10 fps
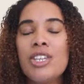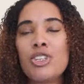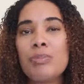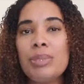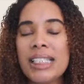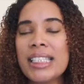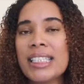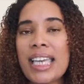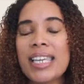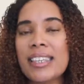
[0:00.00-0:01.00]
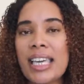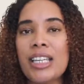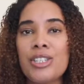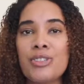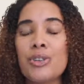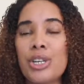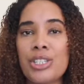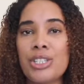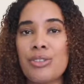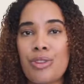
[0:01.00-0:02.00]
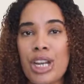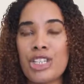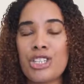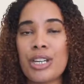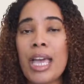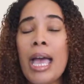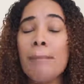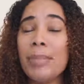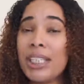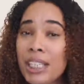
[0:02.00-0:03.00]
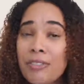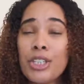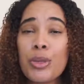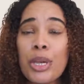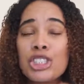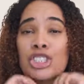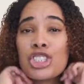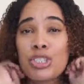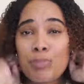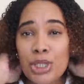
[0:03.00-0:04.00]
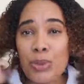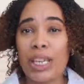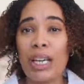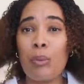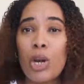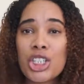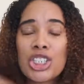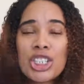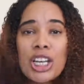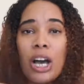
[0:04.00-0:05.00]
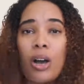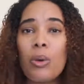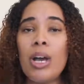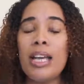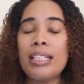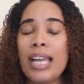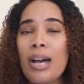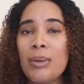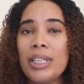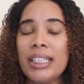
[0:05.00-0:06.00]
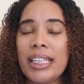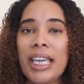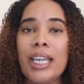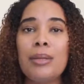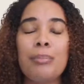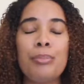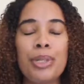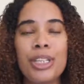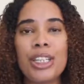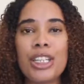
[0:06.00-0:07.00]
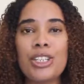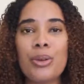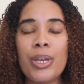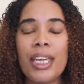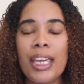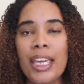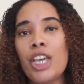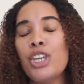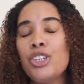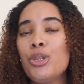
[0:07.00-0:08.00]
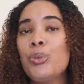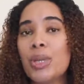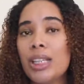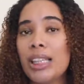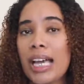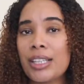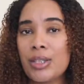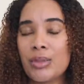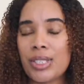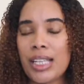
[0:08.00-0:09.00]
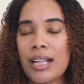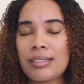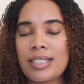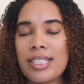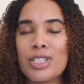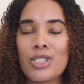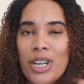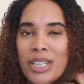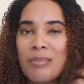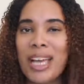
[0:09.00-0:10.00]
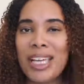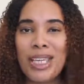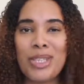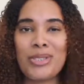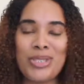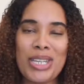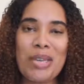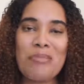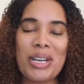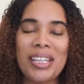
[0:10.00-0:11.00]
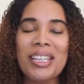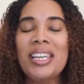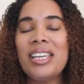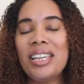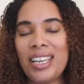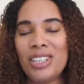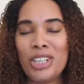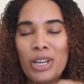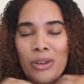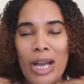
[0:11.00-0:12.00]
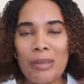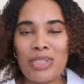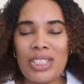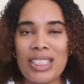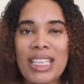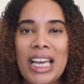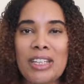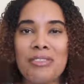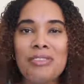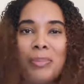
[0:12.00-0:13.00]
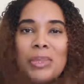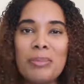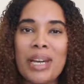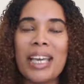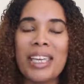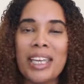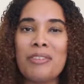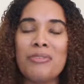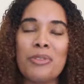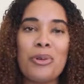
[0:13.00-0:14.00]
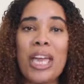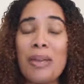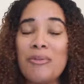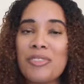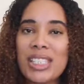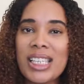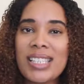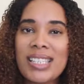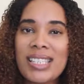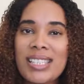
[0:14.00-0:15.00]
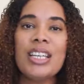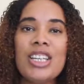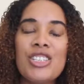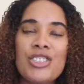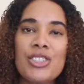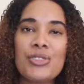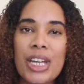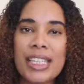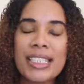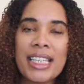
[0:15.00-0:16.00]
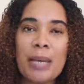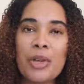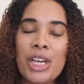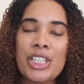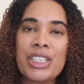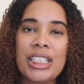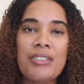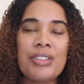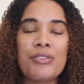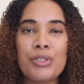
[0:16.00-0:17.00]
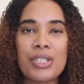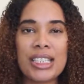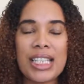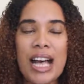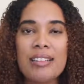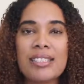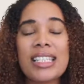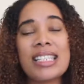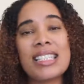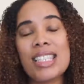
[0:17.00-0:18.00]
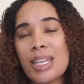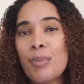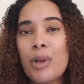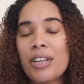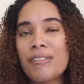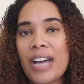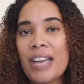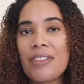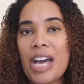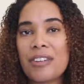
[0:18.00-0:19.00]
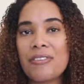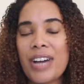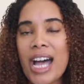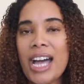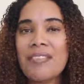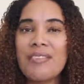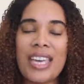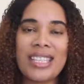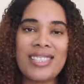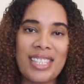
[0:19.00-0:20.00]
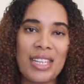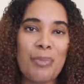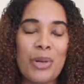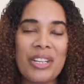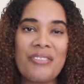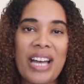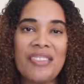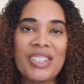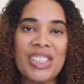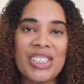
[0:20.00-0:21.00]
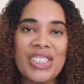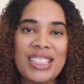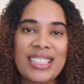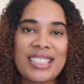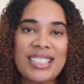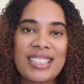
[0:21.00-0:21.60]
So please take that into consideration. But if you're going to just be doing a wash and go now and again, put it in your hair, you will like the results. It's not in my hair today, but you know, I'm just kind of flipping my hair for emphasis. So the rating I'm going to give it for results is 3.5 out of 5. That's 3.5 curls.